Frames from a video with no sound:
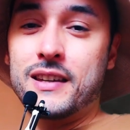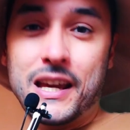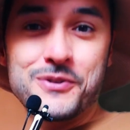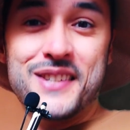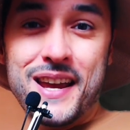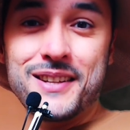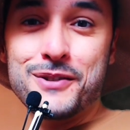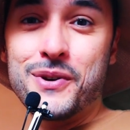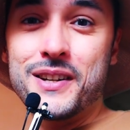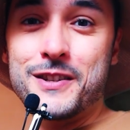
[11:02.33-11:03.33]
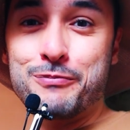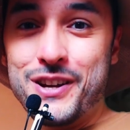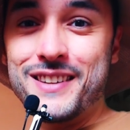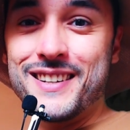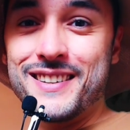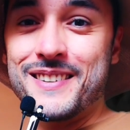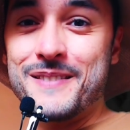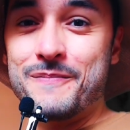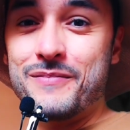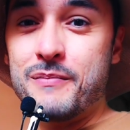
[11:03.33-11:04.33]
Can you say this one is printed?
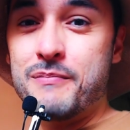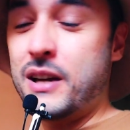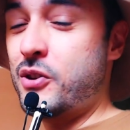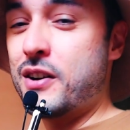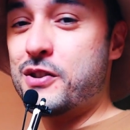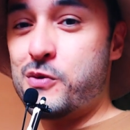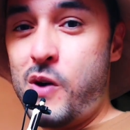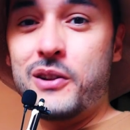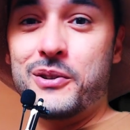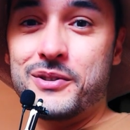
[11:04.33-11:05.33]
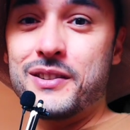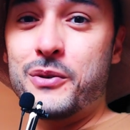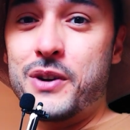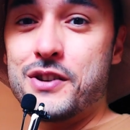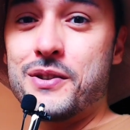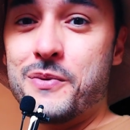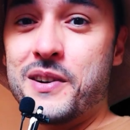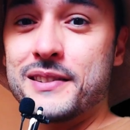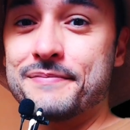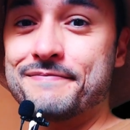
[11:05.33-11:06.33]
My dog swallowed the original one.